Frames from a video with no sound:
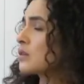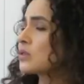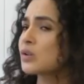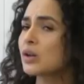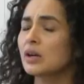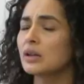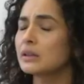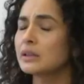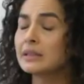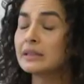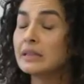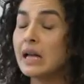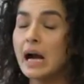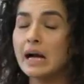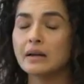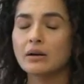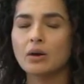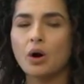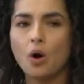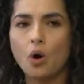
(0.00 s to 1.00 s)
and certainly
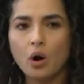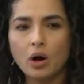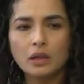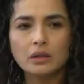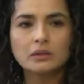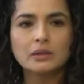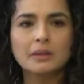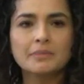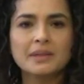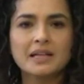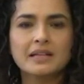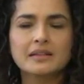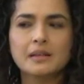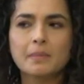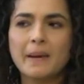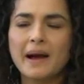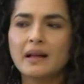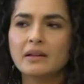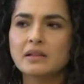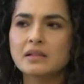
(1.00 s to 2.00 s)
not at all limited
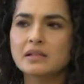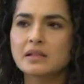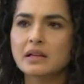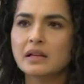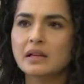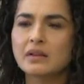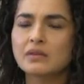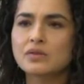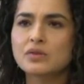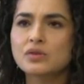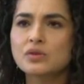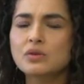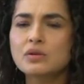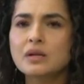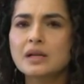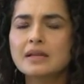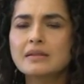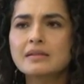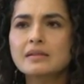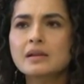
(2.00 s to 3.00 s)
to Palestinian
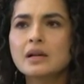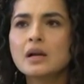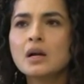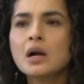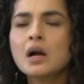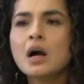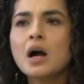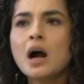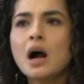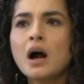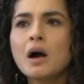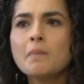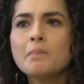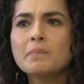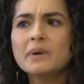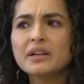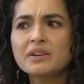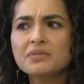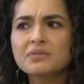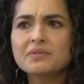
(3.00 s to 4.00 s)
students.
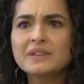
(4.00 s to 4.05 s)
But it